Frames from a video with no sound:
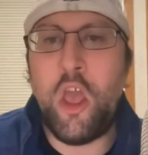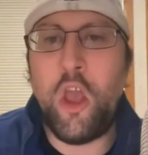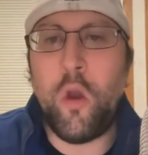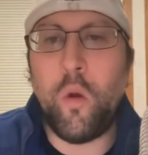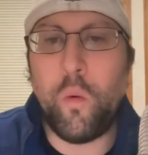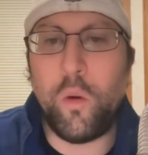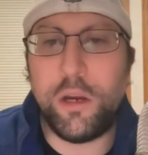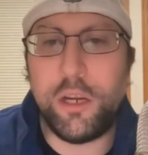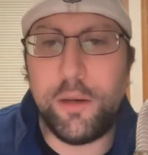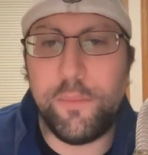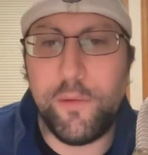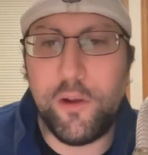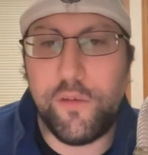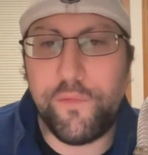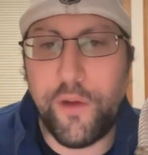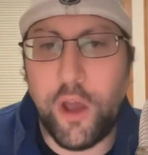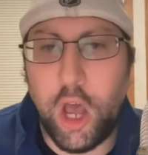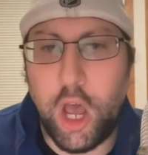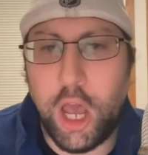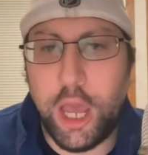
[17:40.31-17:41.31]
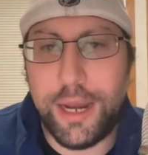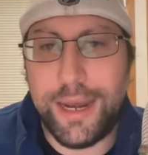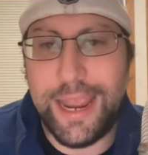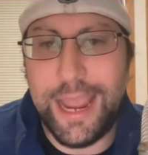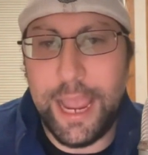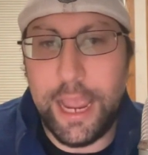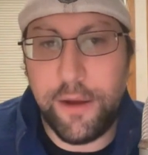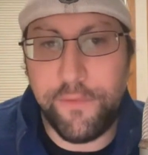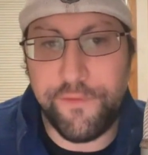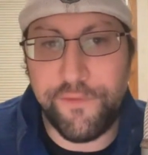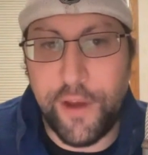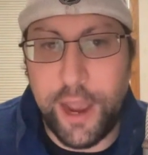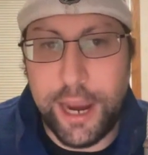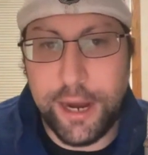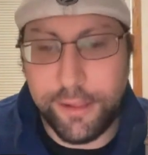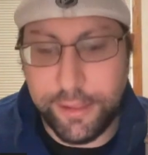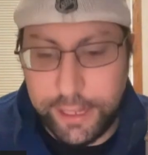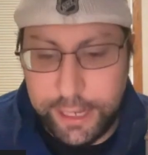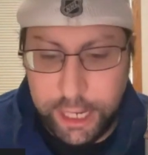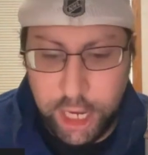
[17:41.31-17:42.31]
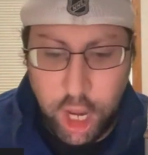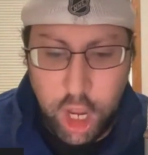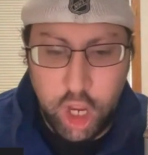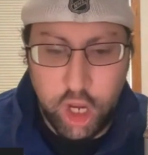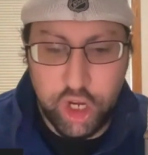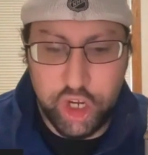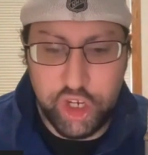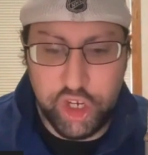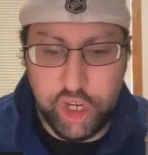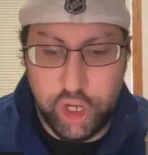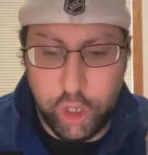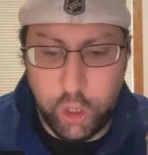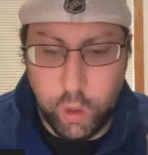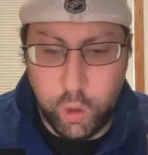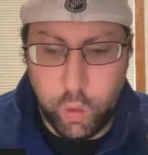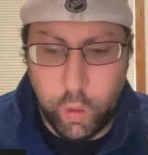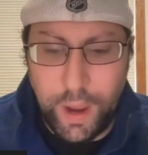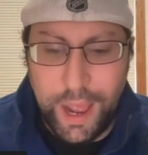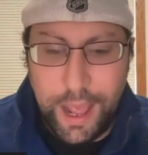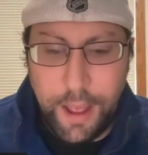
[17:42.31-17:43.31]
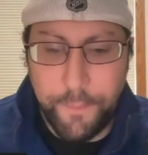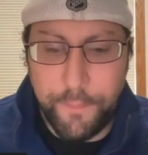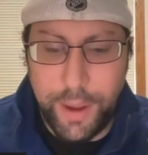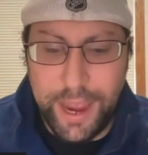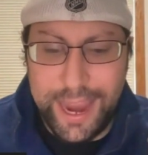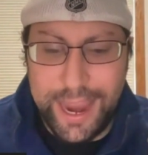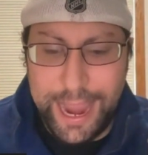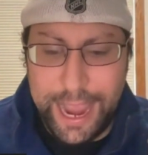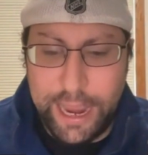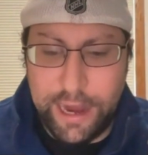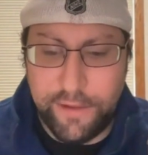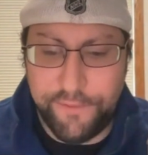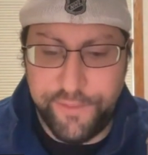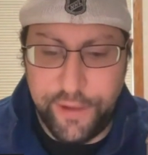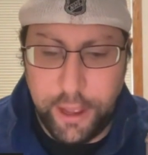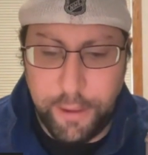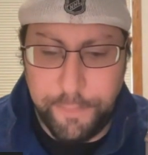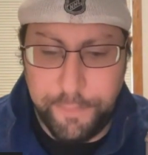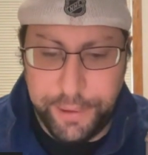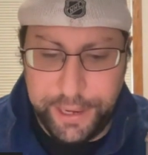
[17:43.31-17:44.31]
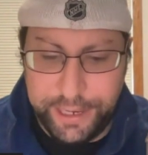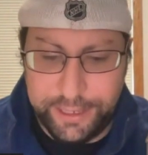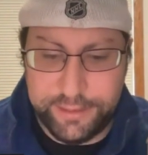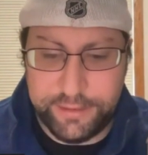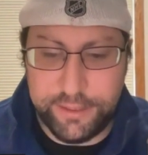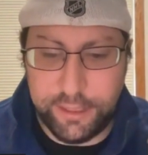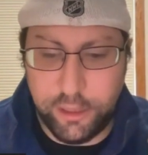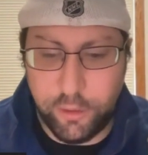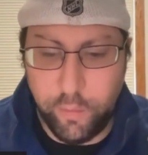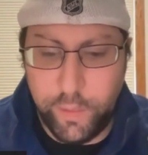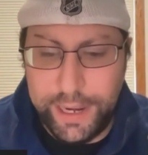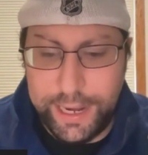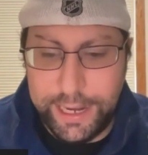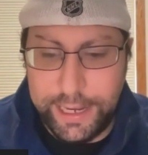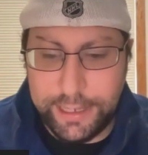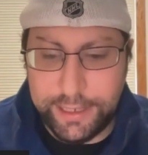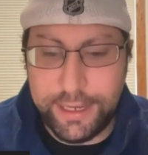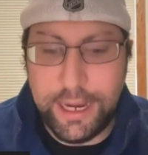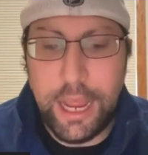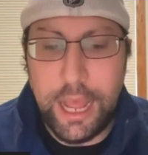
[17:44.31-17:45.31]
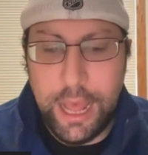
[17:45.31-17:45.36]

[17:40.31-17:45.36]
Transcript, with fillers: We're going to move on, and finally, to my N F L picks of the week.